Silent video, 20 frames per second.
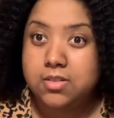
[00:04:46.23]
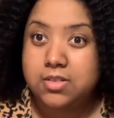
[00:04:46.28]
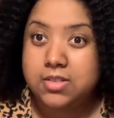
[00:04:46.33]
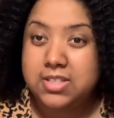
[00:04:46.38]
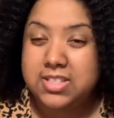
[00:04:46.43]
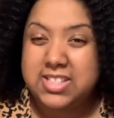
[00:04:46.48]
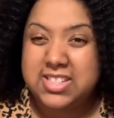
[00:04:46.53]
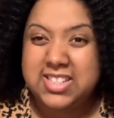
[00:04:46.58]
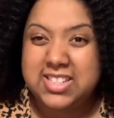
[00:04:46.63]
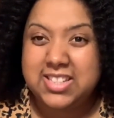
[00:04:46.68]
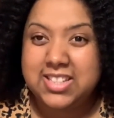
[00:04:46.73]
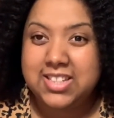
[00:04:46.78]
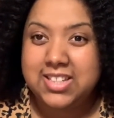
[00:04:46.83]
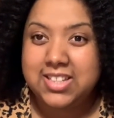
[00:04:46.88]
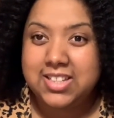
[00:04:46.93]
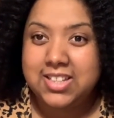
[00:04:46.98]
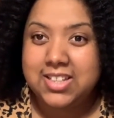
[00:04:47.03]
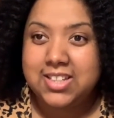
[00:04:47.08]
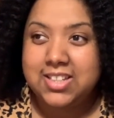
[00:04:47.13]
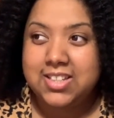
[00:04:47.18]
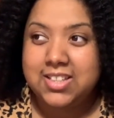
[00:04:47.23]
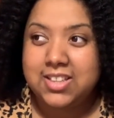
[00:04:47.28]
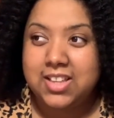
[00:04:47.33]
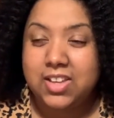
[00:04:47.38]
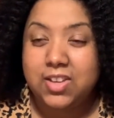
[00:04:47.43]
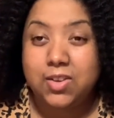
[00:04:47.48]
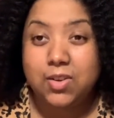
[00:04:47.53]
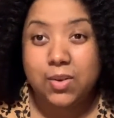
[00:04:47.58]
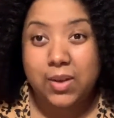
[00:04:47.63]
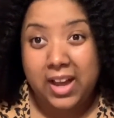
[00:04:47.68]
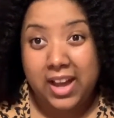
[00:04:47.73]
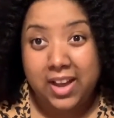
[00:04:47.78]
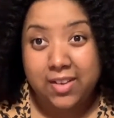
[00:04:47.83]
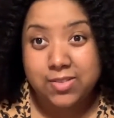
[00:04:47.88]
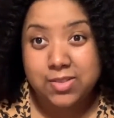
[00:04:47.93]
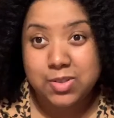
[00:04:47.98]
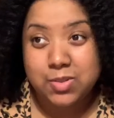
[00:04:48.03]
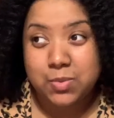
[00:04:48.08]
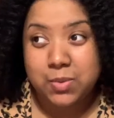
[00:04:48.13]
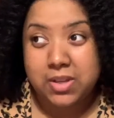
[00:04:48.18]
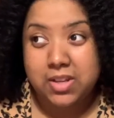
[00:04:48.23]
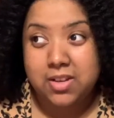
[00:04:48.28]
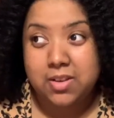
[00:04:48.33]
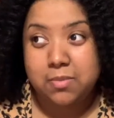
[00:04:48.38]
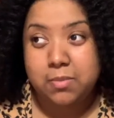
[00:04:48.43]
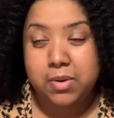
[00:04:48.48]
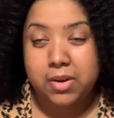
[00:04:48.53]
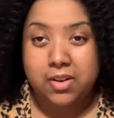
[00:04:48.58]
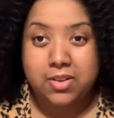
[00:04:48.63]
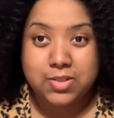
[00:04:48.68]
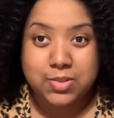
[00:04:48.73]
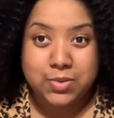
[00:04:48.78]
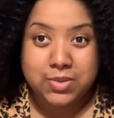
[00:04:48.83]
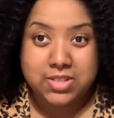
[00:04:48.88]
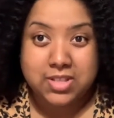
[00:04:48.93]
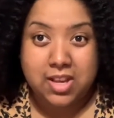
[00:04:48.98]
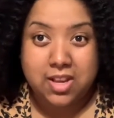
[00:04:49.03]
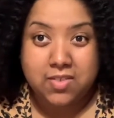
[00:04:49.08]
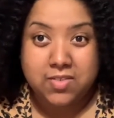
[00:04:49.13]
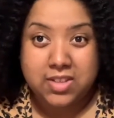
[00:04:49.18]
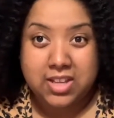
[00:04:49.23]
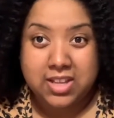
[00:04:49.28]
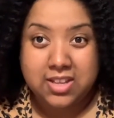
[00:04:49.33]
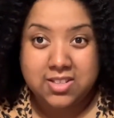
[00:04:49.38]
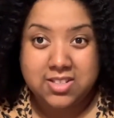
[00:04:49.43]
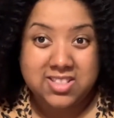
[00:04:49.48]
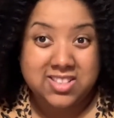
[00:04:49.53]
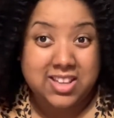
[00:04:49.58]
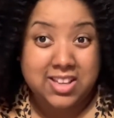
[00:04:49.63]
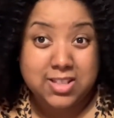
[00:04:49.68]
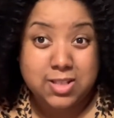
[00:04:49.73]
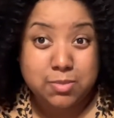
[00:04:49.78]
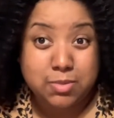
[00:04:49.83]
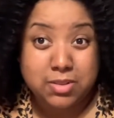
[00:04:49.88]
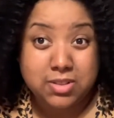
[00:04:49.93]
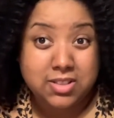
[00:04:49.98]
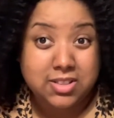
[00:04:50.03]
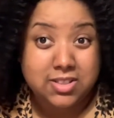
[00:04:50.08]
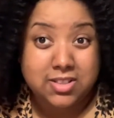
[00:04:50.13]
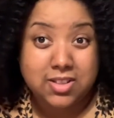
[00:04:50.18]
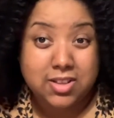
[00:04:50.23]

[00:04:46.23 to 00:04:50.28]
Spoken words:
tea that you don't have to sweeten but also is kind of like delectable and